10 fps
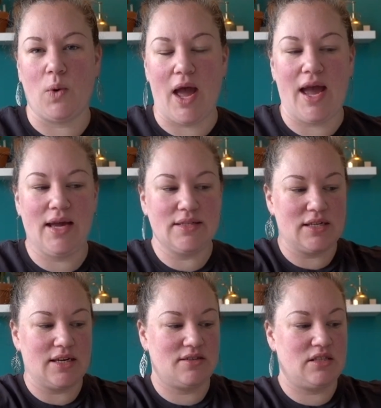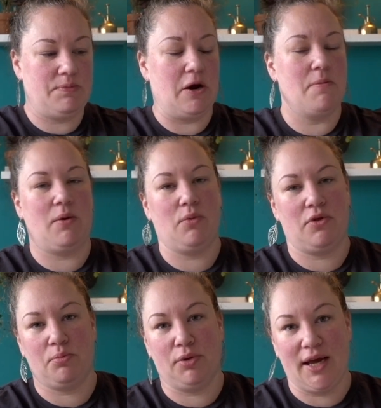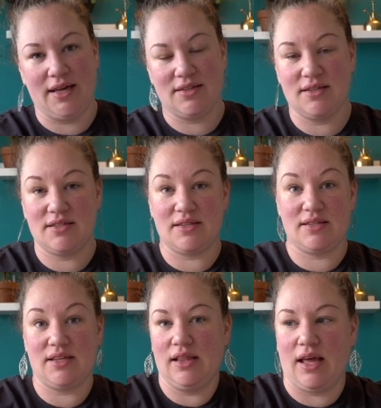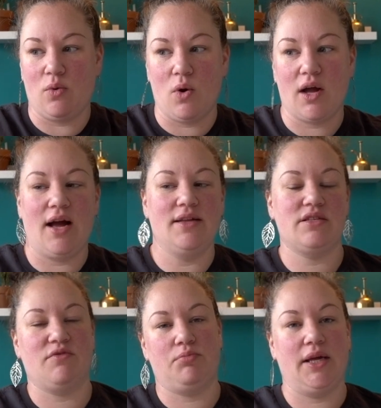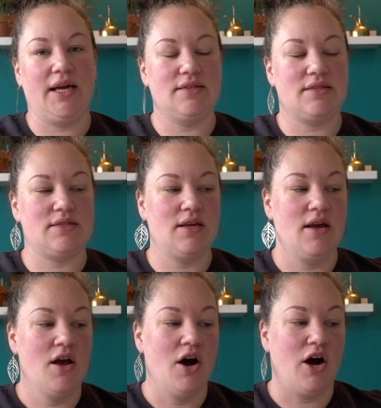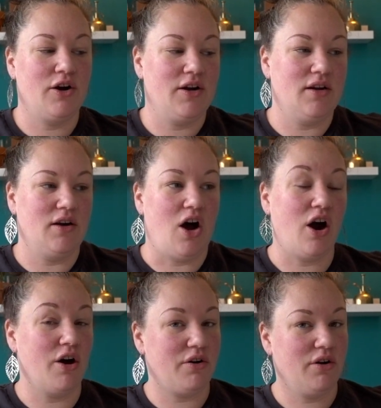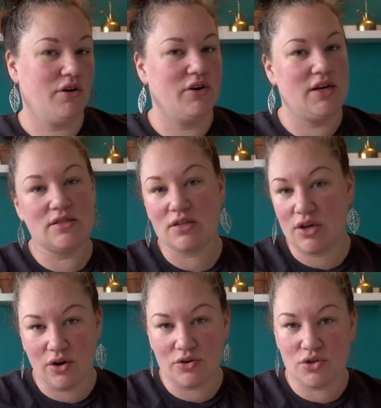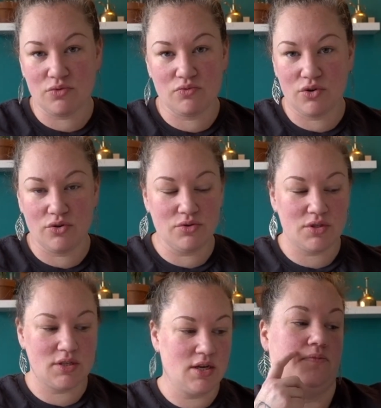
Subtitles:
way to experiment with your plants and to see like what kinds of plants are harder or easier to root,